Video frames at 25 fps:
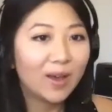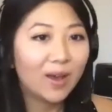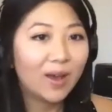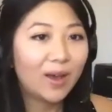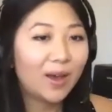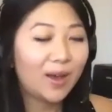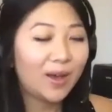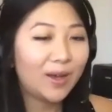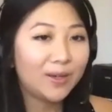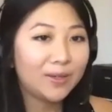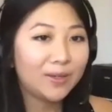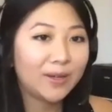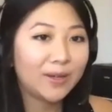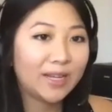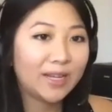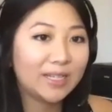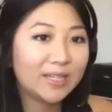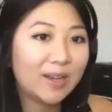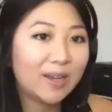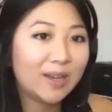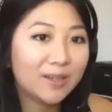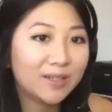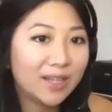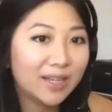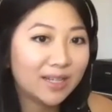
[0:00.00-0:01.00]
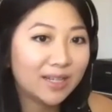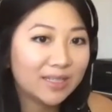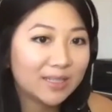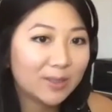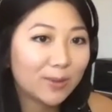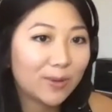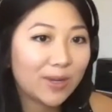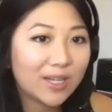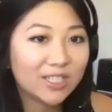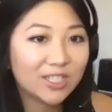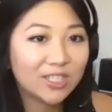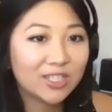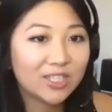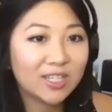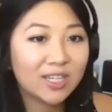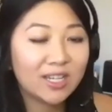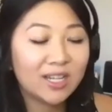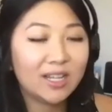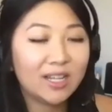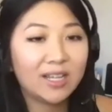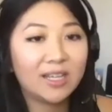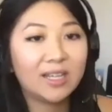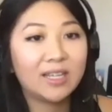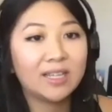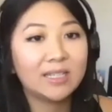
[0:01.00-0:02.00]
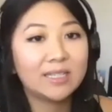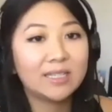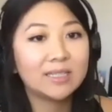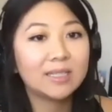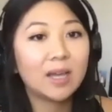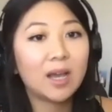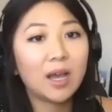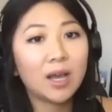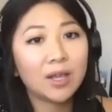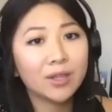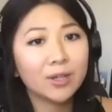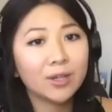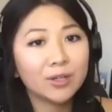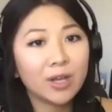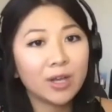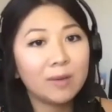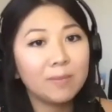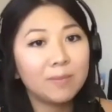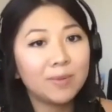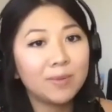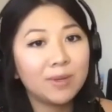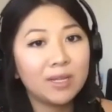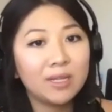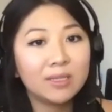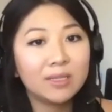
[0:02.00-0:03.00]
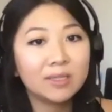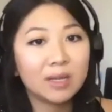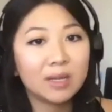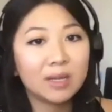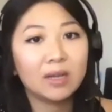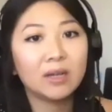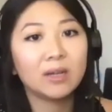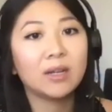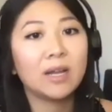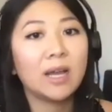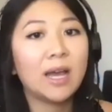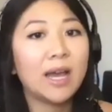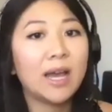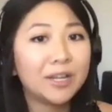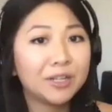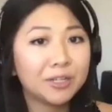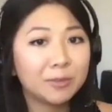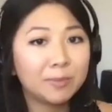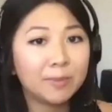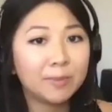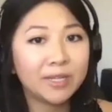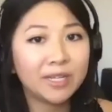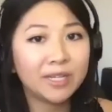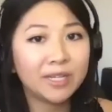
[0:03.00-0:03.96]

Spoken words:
All right. Our next question is, other companies are header bidding